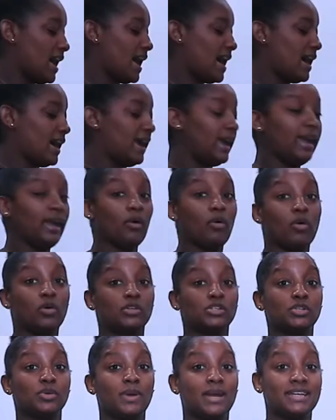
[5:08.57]
I
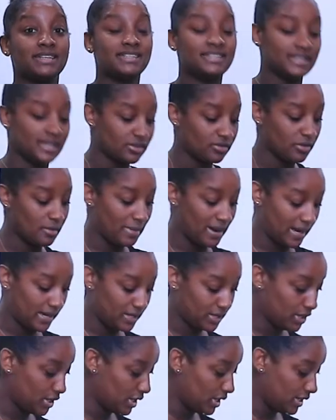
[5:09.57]
also had set a
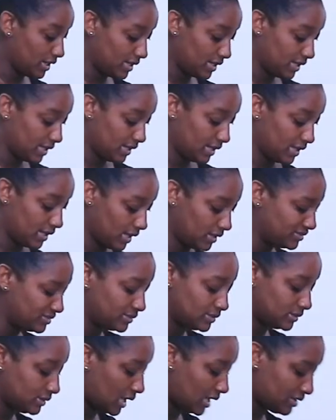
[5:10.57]
reminder.
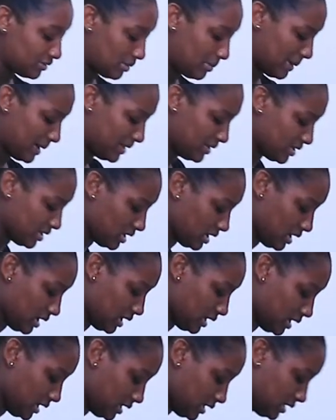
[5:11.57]
Not a reminder.
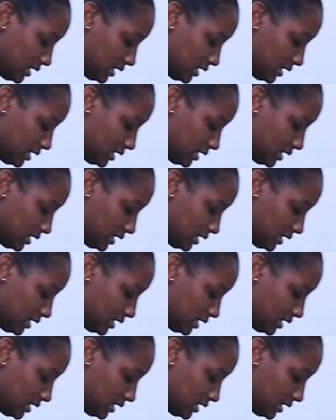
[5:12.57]
Uh, I